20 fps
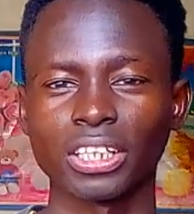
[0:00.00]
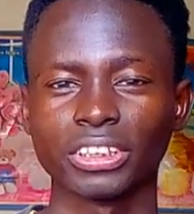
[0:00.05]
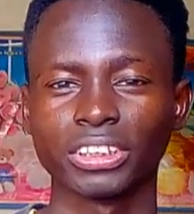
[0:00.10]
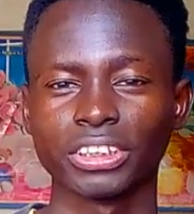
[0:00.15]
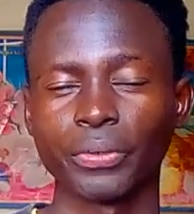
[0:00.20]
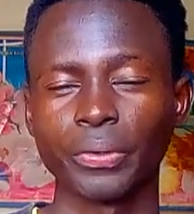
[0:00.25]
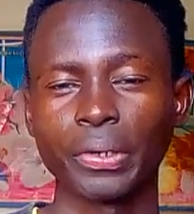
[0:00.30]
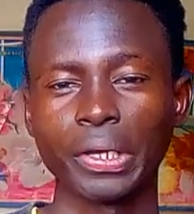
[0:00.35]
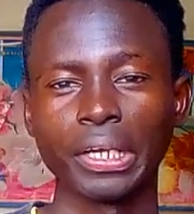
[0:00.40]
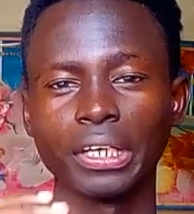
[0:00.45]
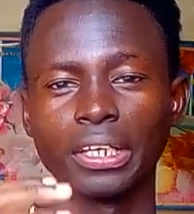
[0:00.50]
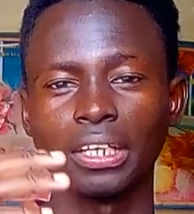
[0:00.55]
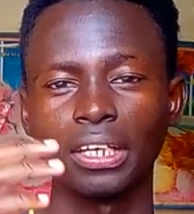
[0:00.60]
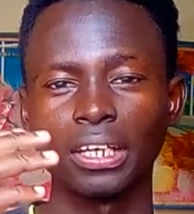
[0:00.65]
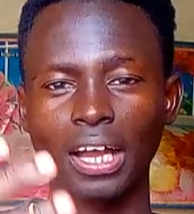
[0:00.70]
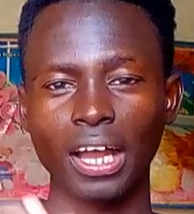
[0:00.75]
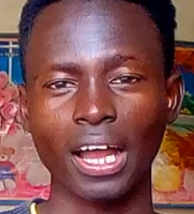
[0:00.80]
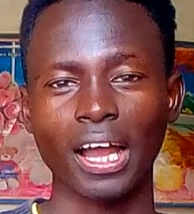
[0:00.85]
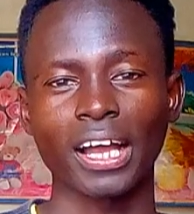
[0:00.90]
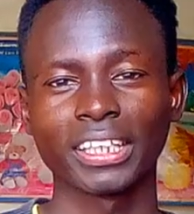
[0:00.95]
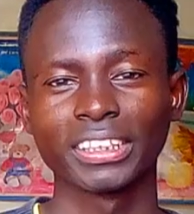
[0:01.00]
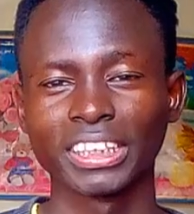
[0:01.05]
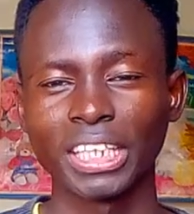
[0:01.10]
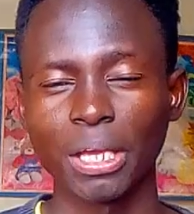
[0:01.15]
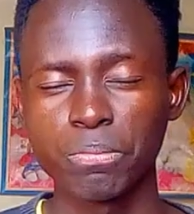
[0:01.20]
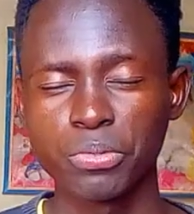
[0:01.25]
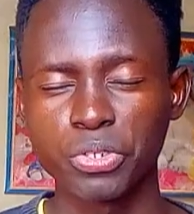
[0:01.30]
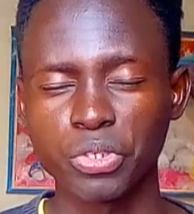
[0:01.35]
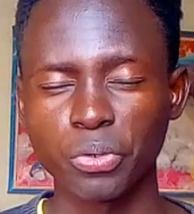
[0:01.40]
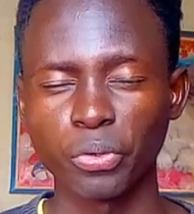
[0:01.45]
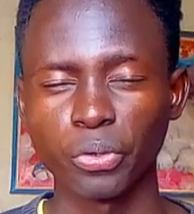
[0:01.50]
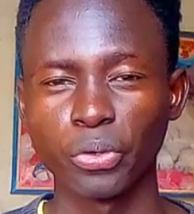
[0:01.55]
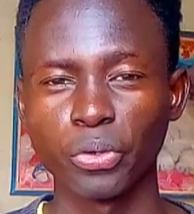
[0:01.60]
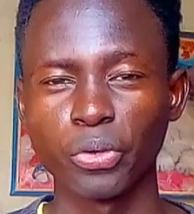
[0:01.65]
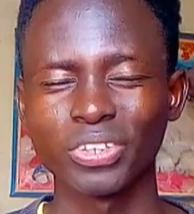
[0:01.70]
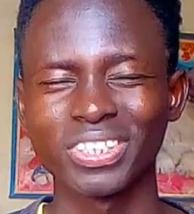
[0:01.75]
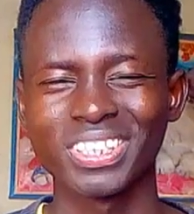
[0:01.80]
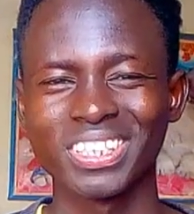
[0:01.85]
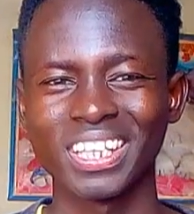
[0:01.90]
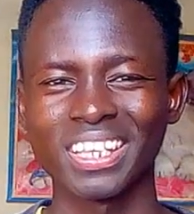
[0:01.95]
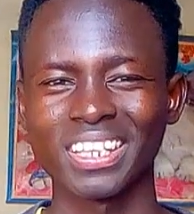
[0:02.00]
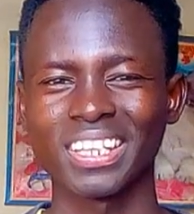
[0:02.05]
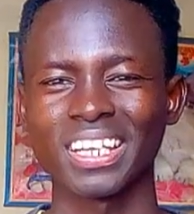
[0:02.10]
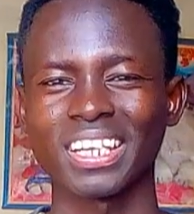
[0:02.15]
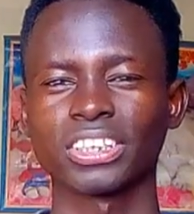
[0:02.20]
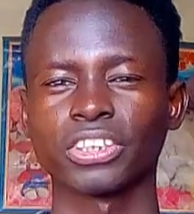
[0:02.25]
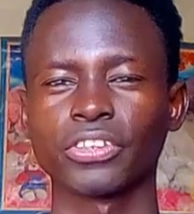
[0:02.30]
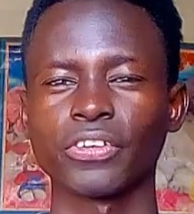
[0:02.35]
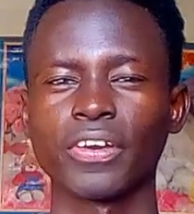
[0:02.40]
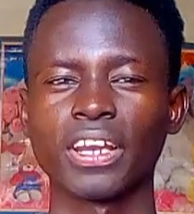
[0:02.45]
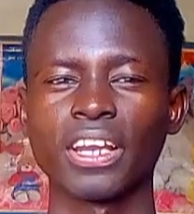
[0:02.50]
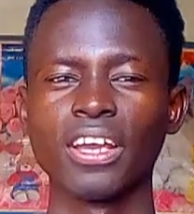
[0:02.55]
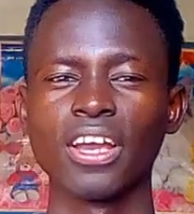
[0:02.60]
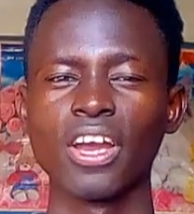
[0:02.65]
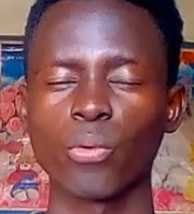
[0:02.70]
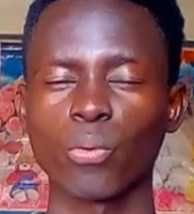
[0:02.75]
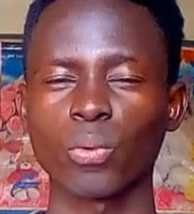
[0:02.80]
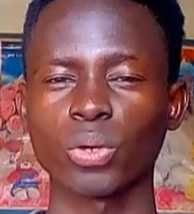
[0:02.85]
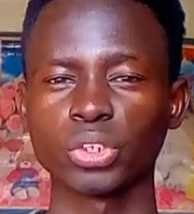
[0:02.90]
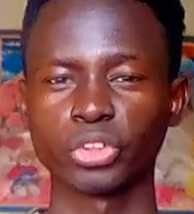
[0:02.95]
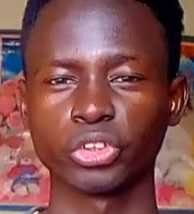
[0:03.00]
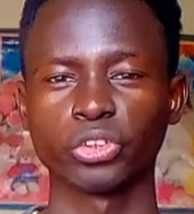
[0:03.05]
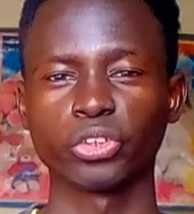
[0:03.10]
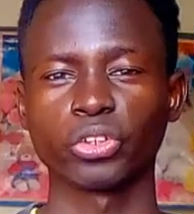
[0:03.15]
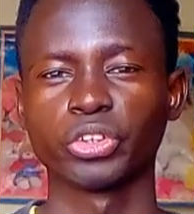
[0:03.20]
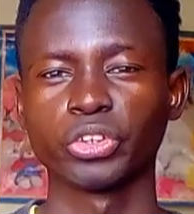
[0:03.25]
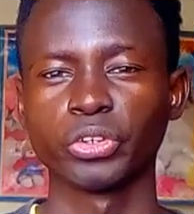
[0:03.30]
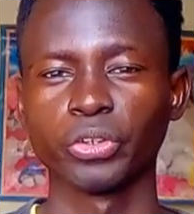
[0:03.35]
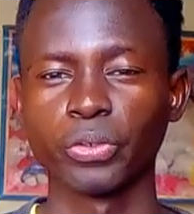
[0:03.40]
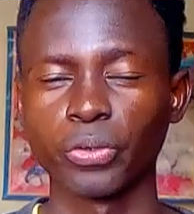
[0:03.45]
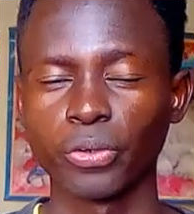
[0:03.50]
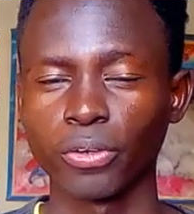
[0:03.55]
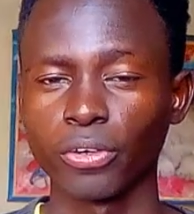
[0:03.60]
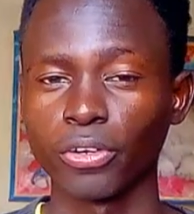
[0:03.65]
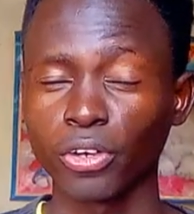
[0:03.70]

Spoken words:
she'll accept you, you don't think that she'll want to talk to you,